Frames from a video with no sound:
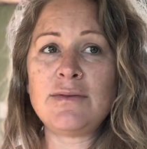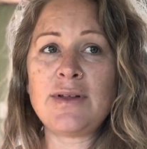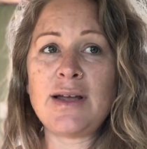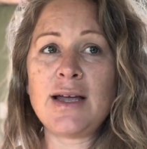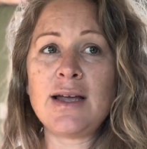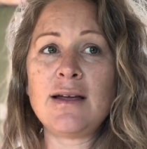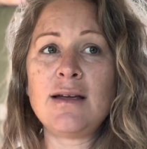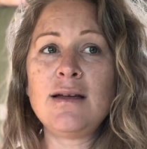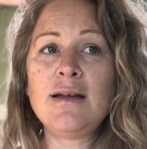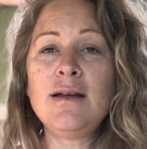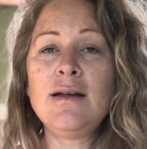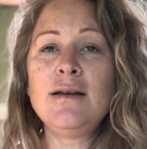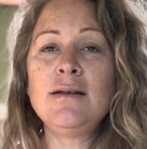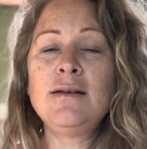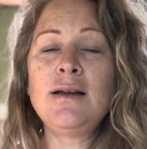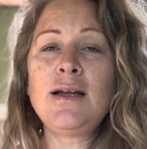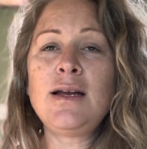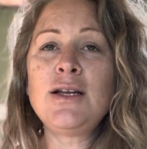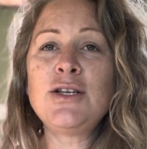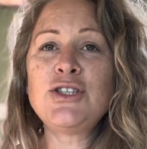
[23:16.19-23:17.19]
Like,
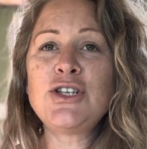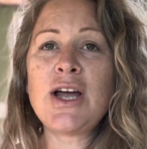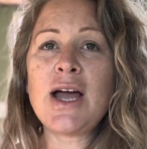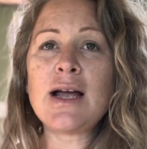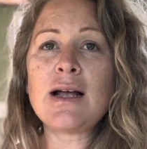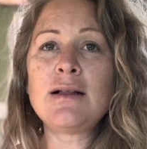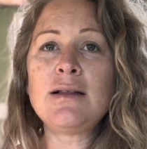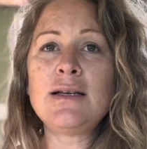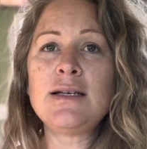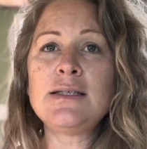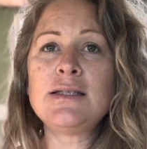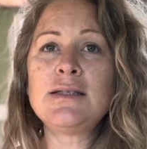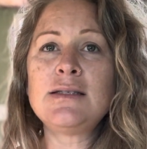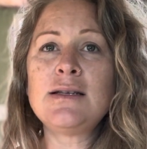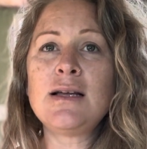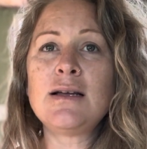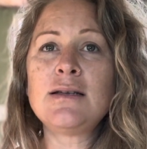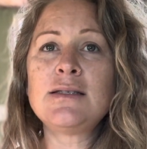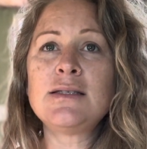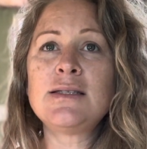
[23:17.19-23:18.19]
not a checklist
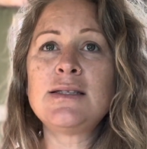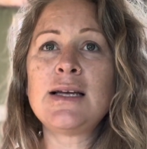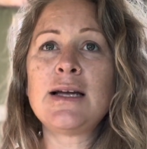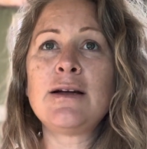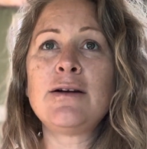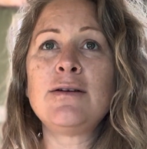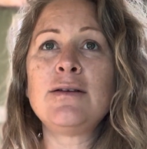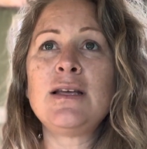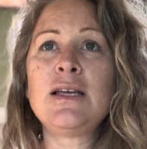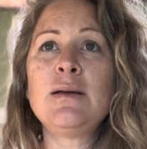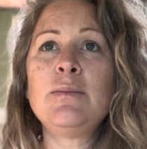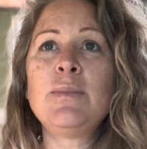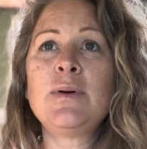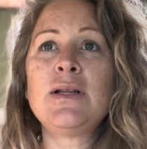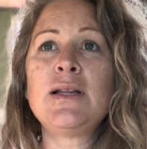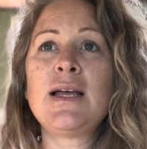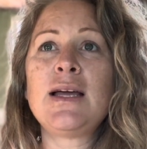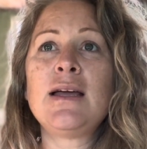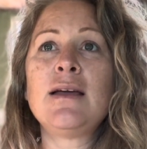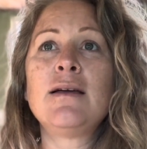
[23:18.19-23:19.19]
necessarily, but
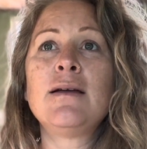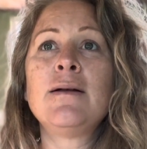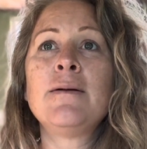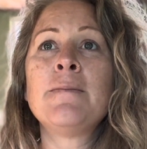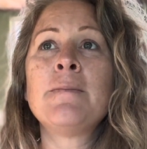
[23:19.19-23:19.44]
like,